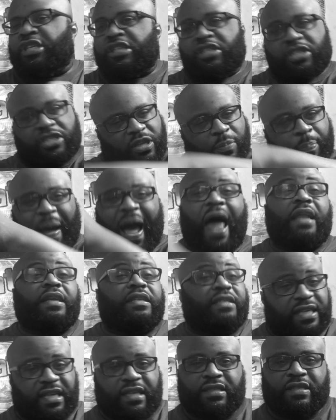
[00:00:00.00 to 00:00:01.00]
just the
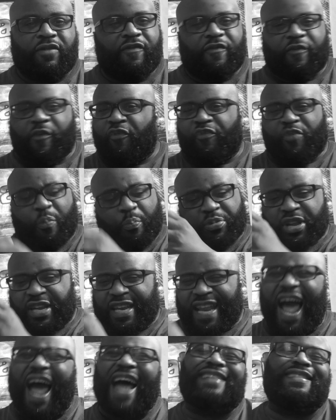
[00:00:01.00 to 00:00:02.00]
politics of the
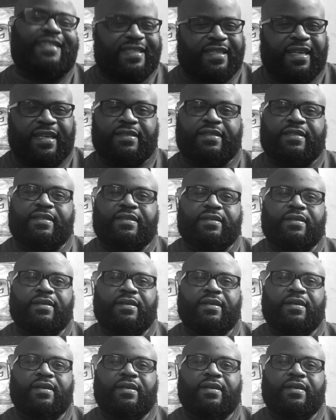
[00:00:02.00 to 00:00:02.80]
nonsense.